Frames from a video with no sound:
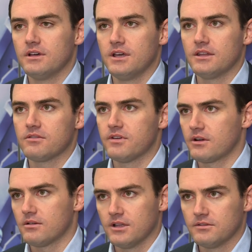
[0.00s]
at the
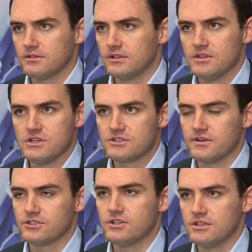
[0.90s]
federal level and the
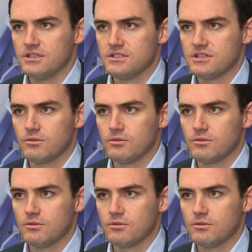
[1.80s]
dysfunction in D.C.,